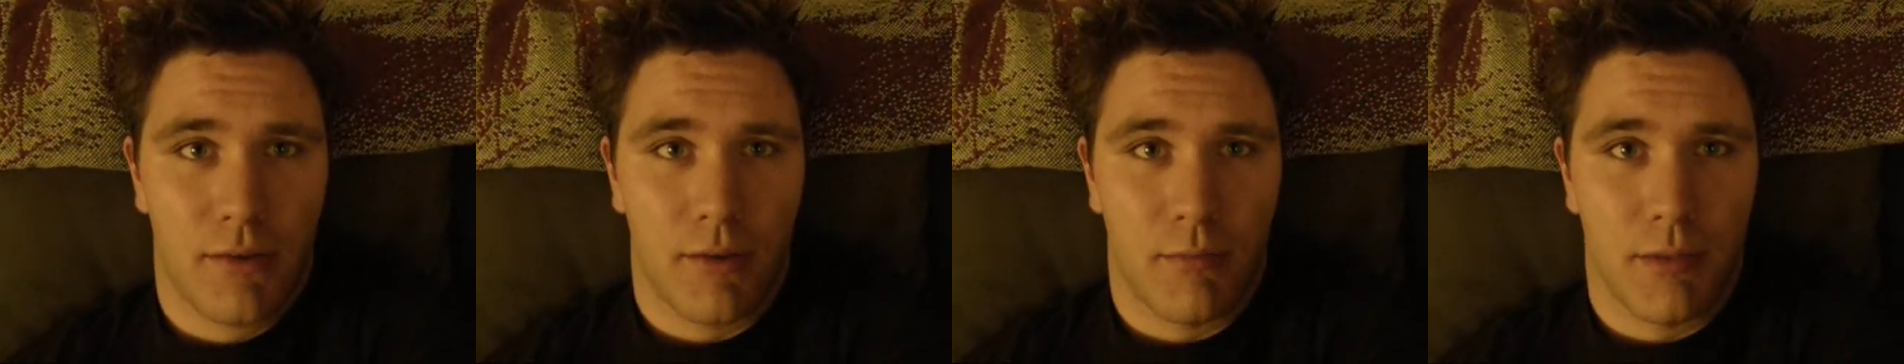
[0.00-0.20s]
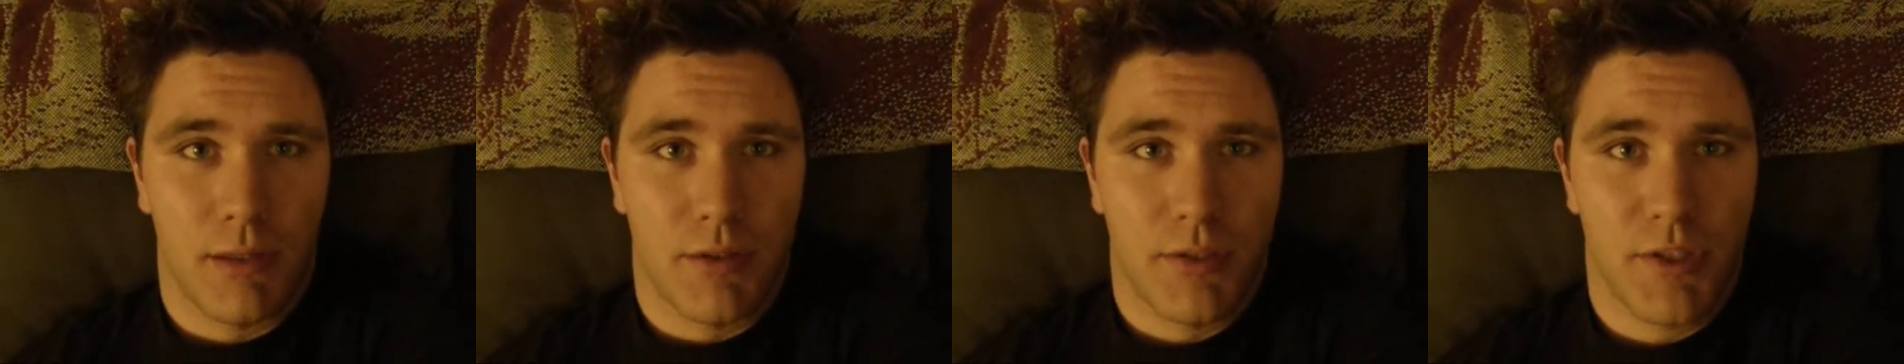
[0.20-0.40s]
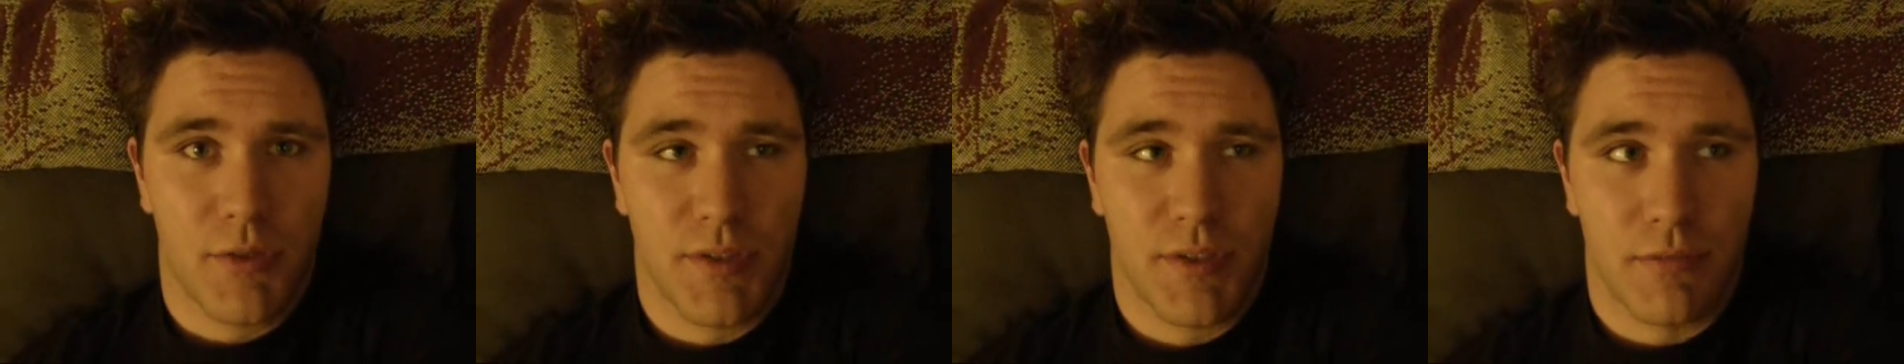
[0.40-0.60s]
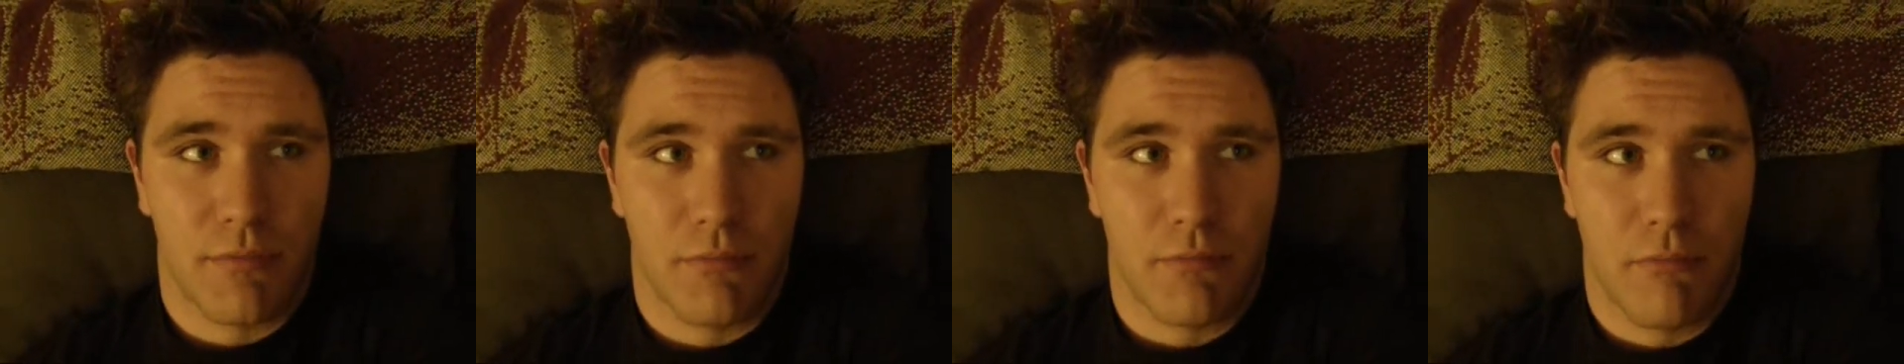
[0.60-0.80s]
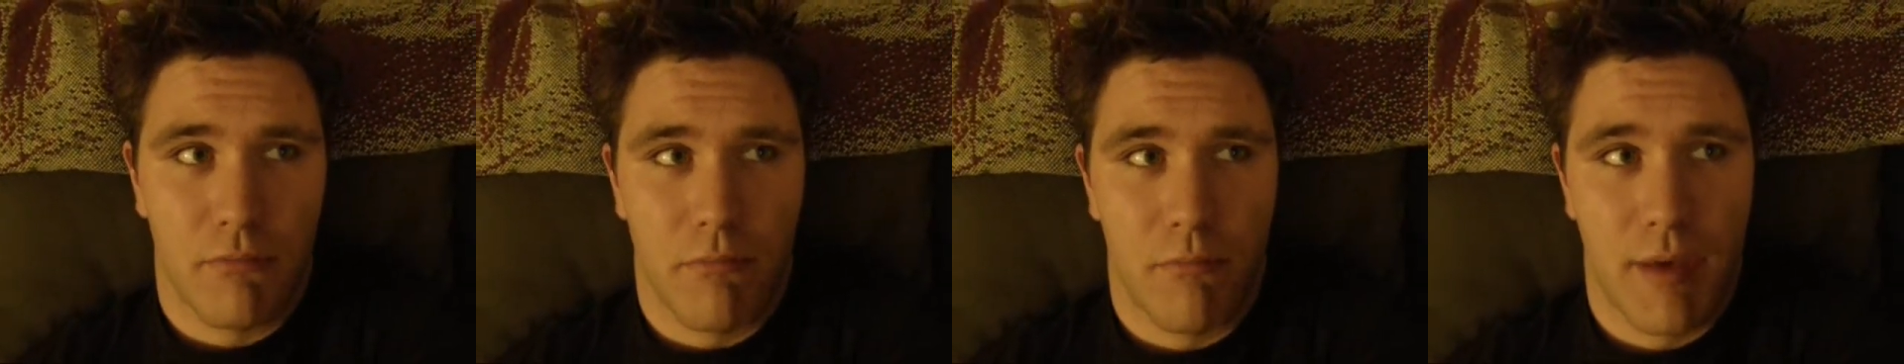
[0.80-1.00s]
I mean, she
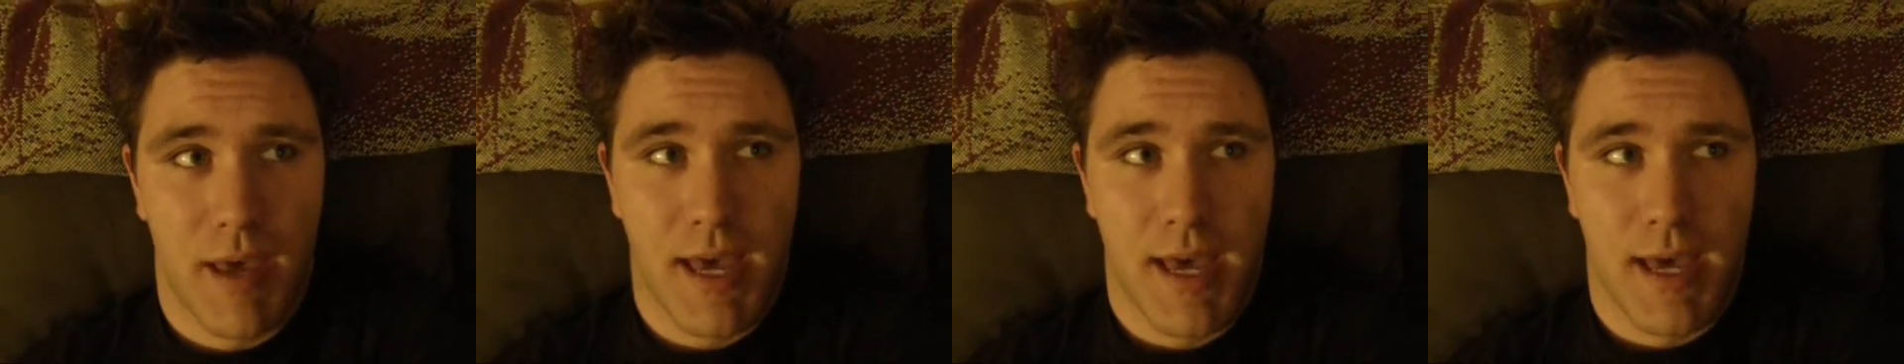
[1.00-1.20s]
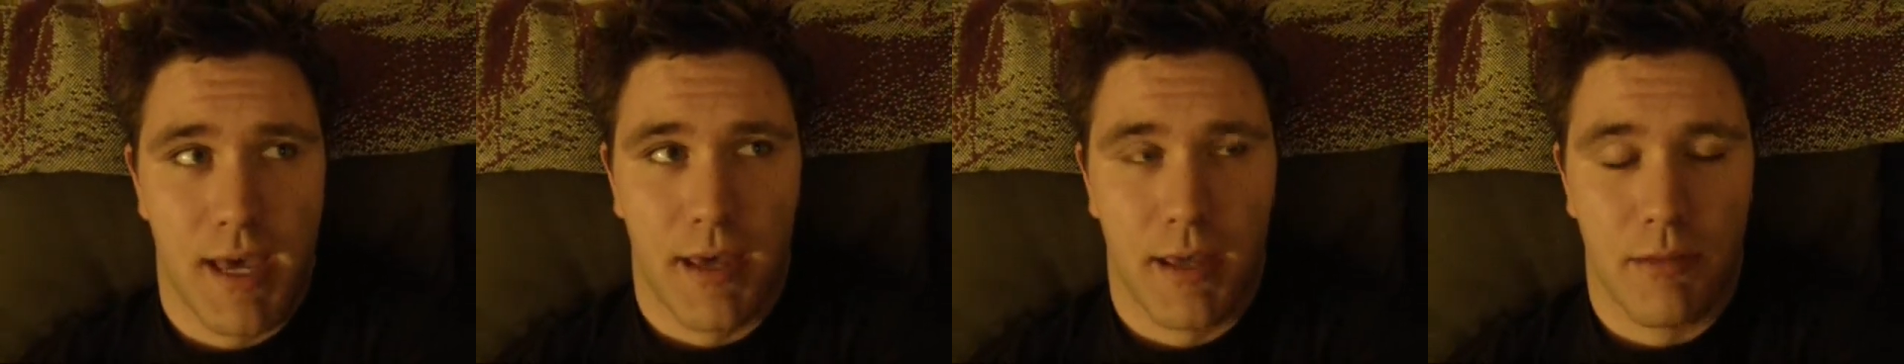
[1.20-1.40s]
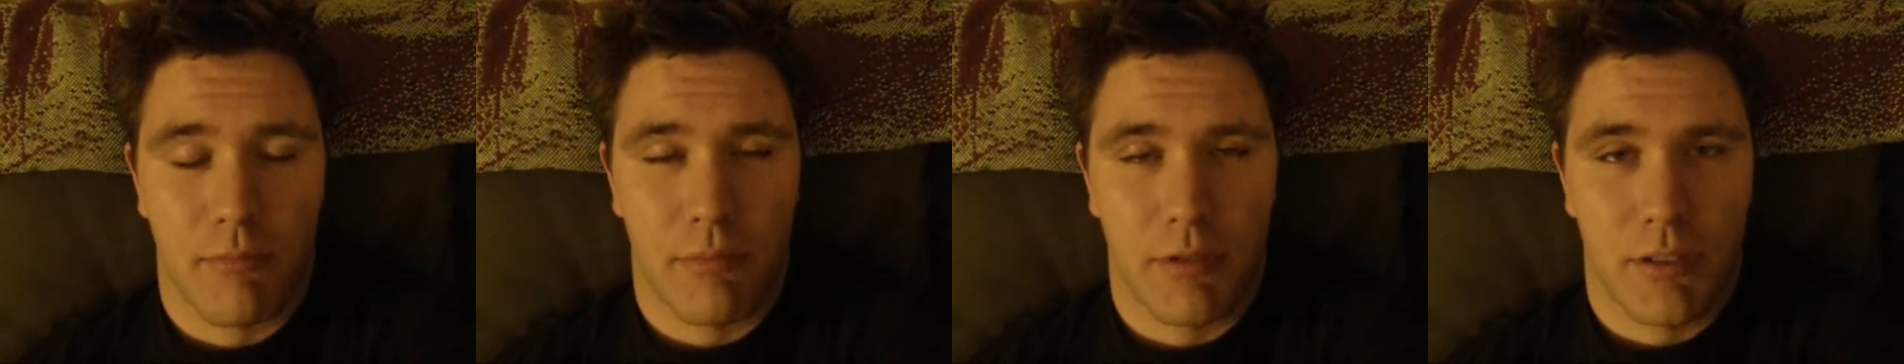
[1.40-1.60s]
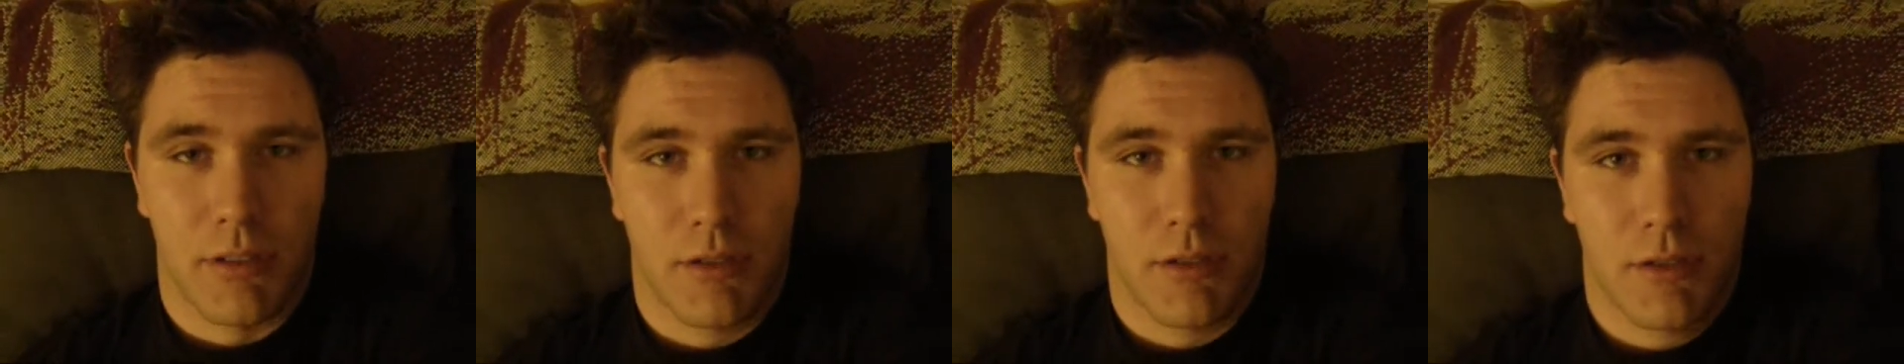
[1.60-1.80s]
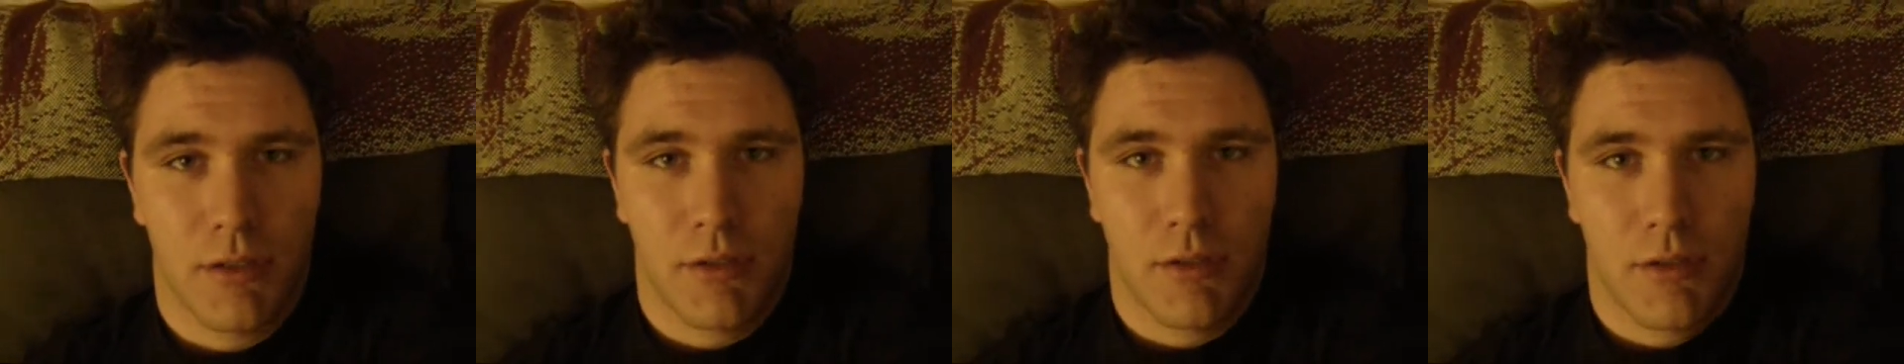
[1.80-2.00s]
wasn't bad,
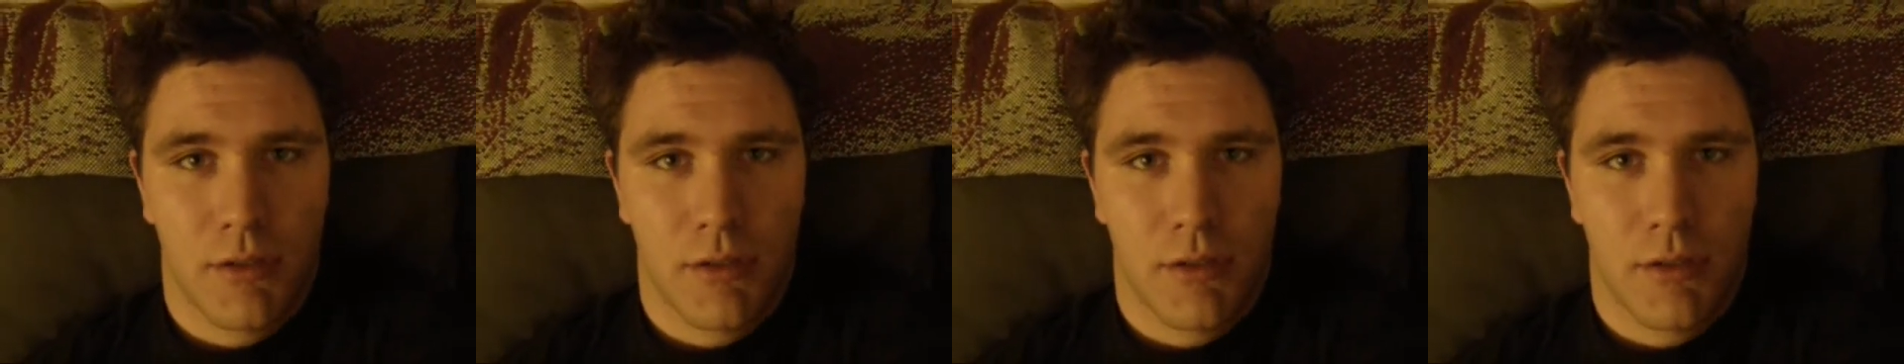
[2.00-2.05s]
but